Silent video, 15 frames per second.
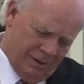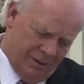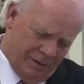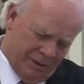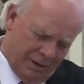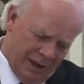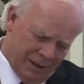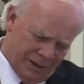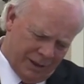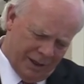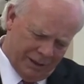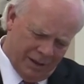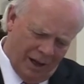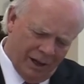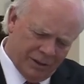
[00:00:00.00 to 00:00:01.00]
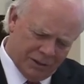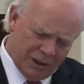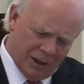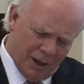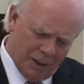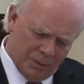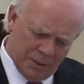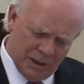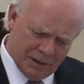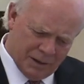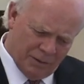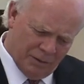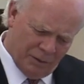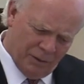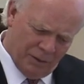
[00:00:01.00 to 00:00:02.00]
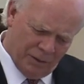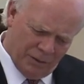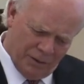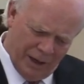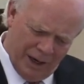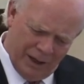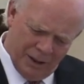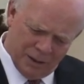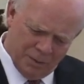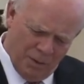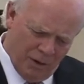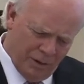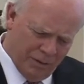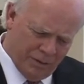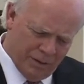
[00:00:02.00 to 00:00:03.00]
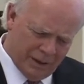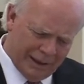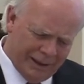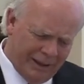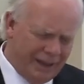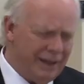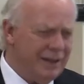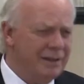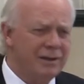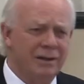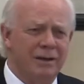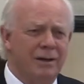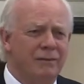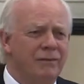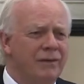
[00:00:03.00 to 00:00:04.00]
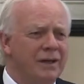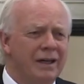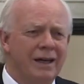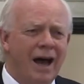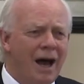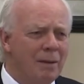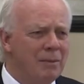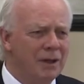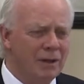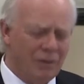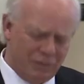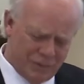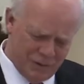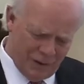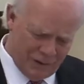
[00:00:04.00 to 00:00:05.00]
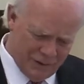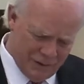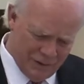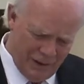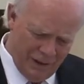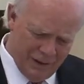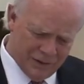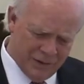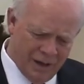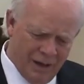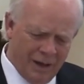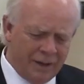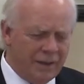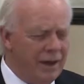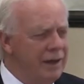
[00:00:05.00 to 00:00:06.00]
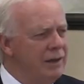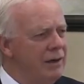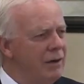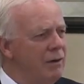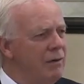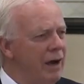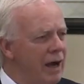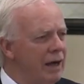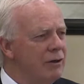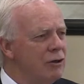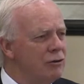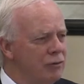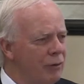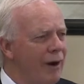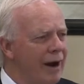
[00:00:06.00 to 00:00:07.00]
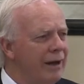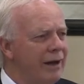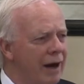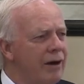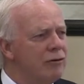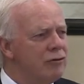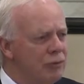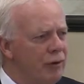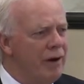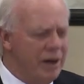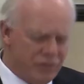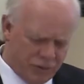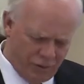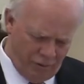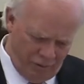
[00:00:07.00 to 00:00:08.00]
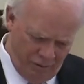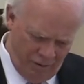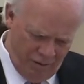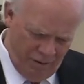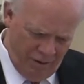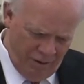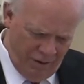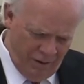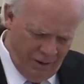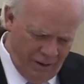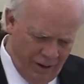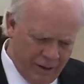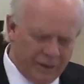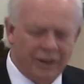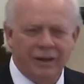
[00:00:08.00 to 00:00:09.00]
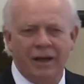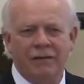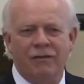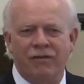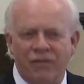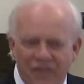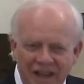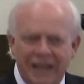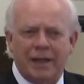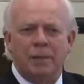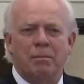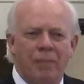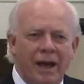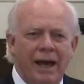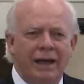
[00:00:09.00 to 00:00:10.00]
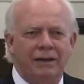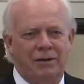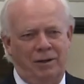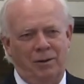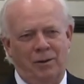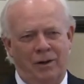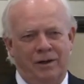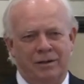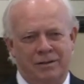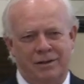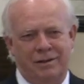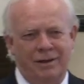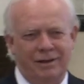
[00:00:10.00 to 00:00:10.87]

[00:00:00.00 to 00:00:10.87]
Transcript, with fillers: Today's technology companies have learned that. It's part of the key to their phenomenal success. They know how to track our treasure, and then they feed it back to us.